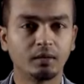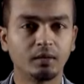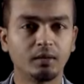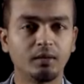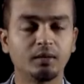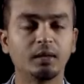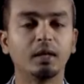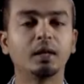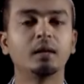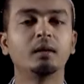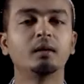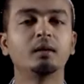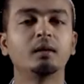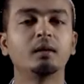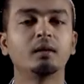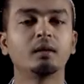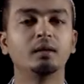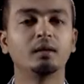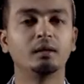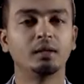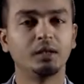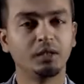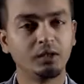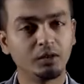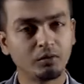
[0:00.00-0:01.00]
then
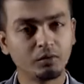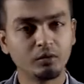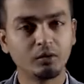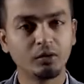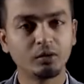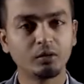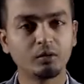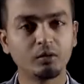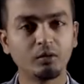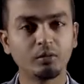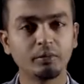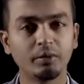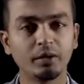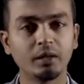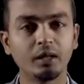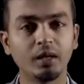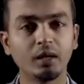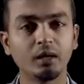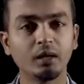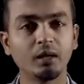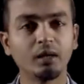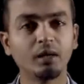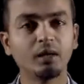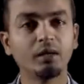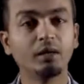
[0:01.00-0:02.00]
the union will be
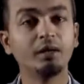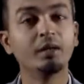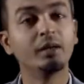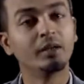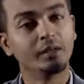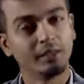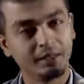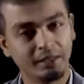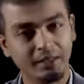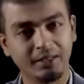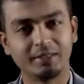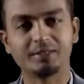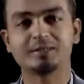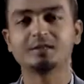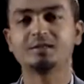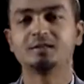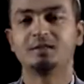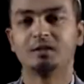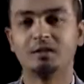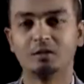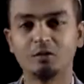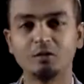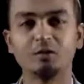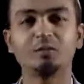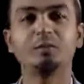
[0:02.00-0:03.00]
the, yes,
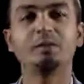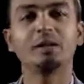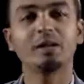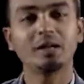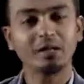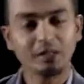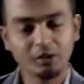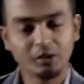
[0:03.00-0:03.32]
it will be the